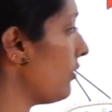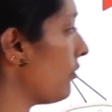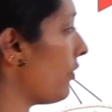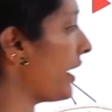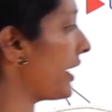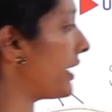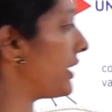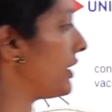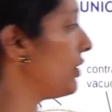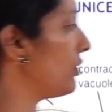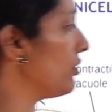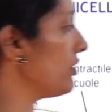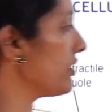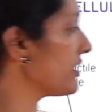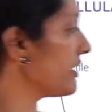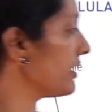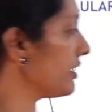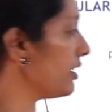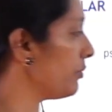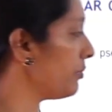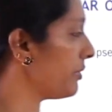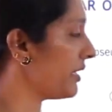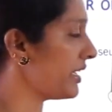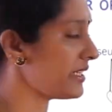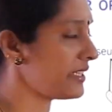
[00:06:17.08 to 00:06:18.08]
vacuoles that
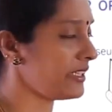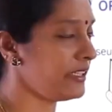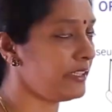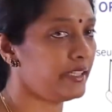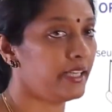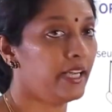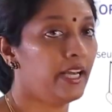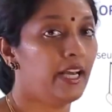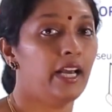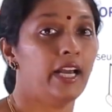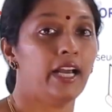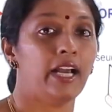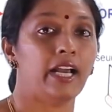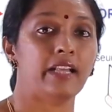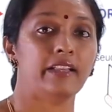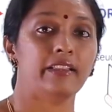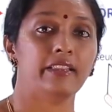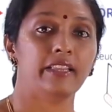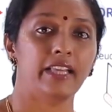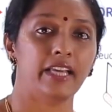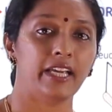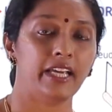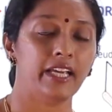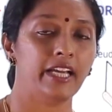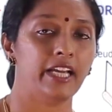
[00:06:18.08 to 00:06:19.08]
are present,
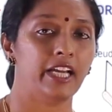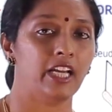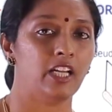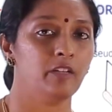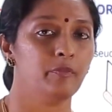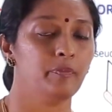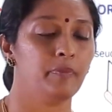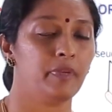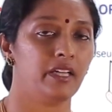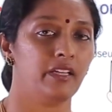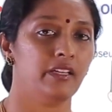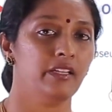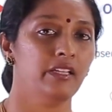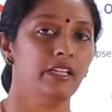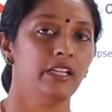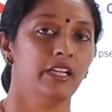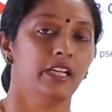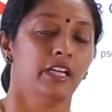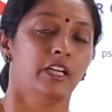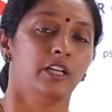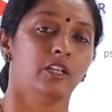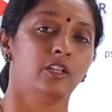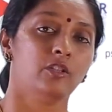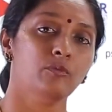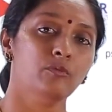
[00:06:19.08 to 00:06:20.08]
and they help in
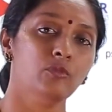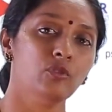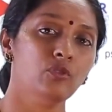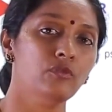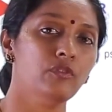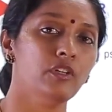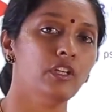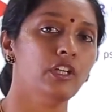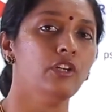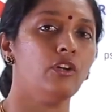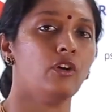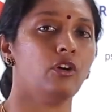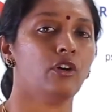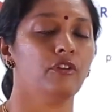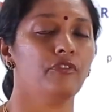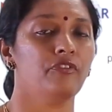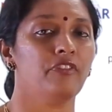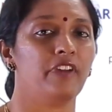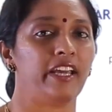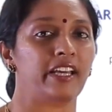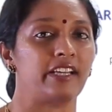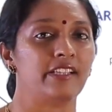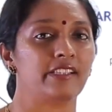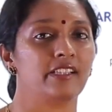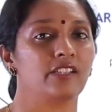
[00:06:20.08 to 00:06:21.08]
removal of
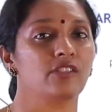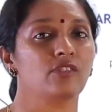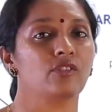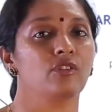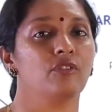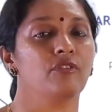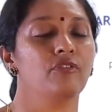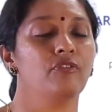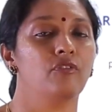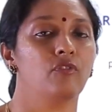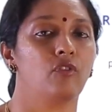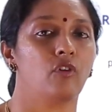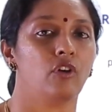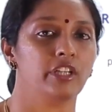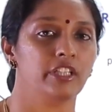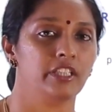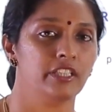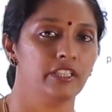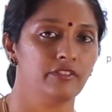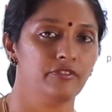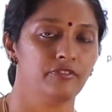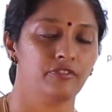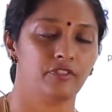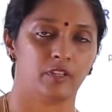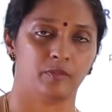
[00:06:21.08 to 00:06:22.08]
excess of
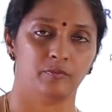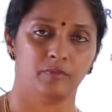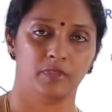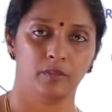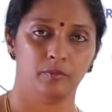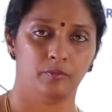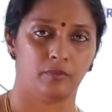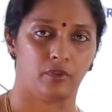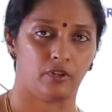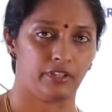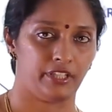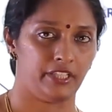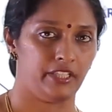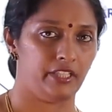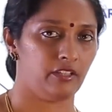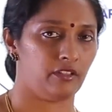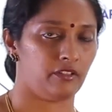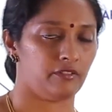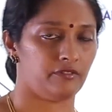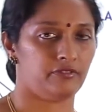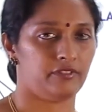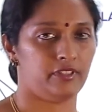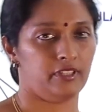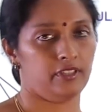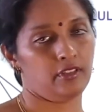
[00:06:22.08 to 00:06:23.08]
water from the body
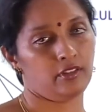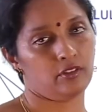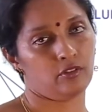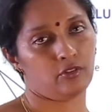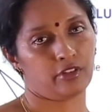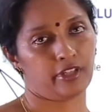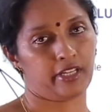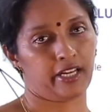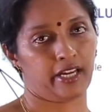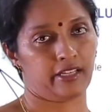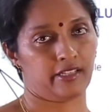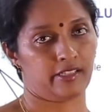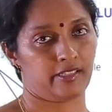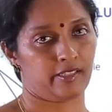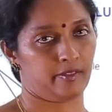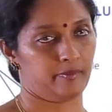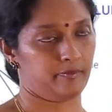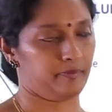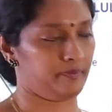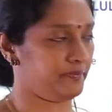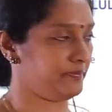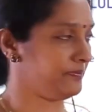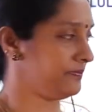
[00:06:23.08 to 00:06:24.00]
of the organism.